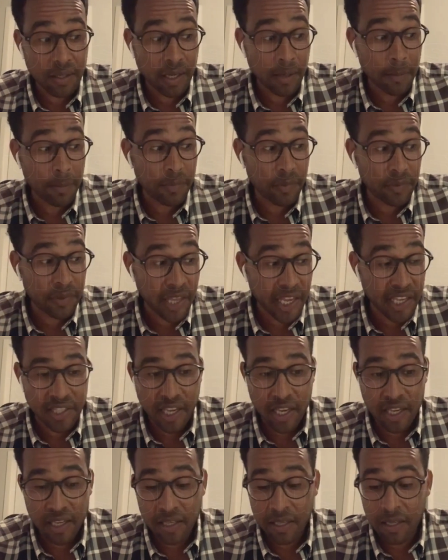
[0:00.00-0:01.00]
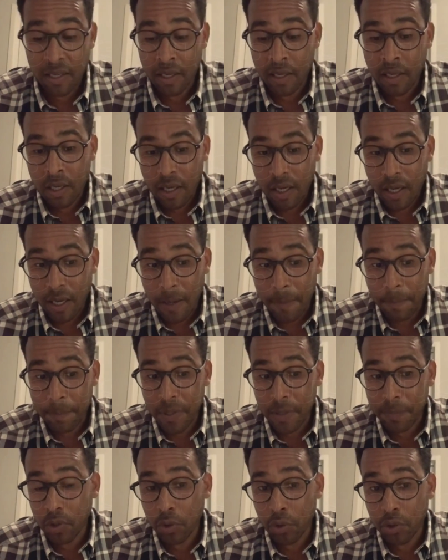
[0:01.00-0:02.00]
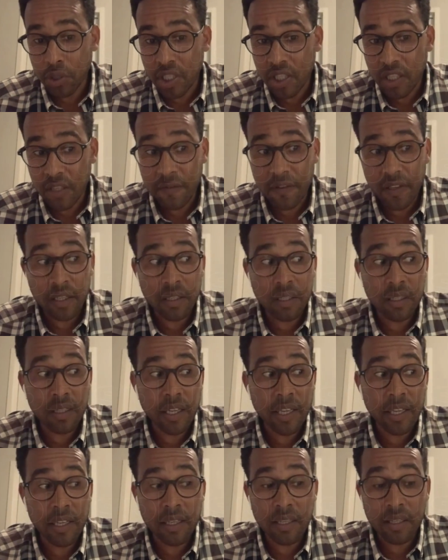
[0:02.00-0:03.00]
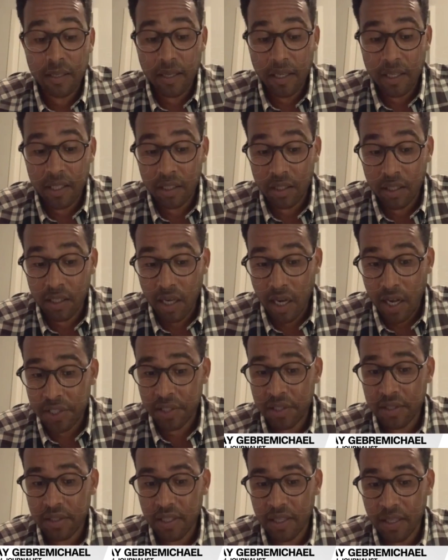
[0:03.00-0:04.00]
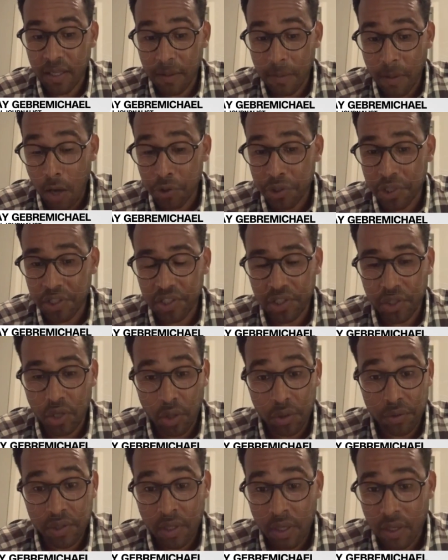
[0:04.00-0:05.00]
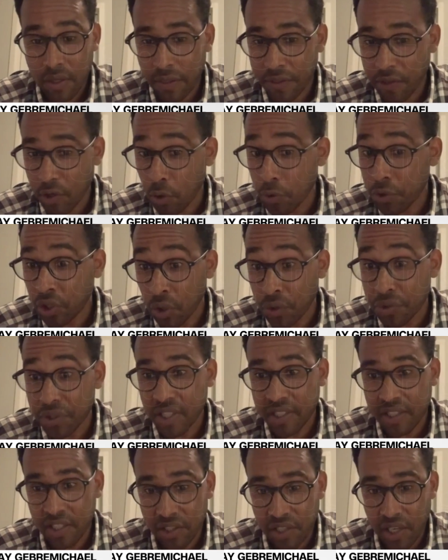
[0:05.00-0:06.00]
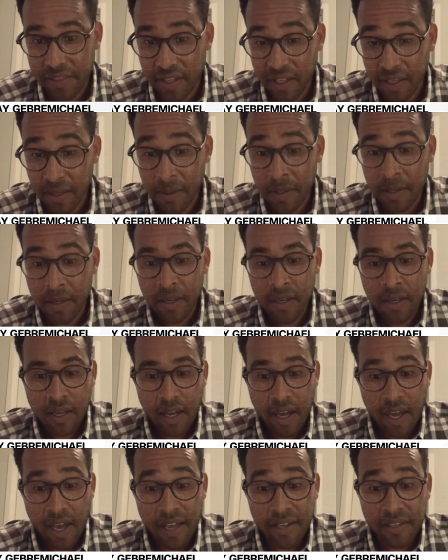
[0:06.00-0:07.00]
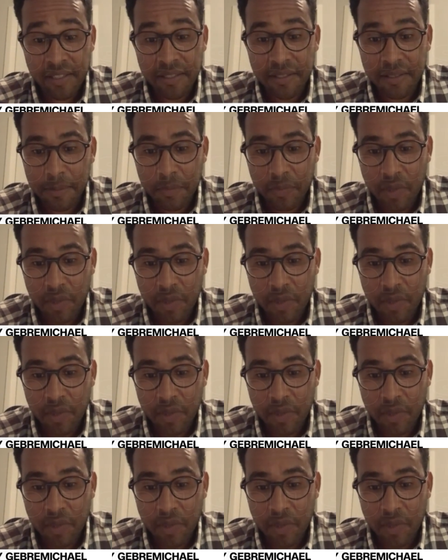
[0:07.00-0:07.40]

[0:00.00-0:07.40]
Uh, they say uh, people who live in, in, in glass uh, houses don't throw stones at each other. And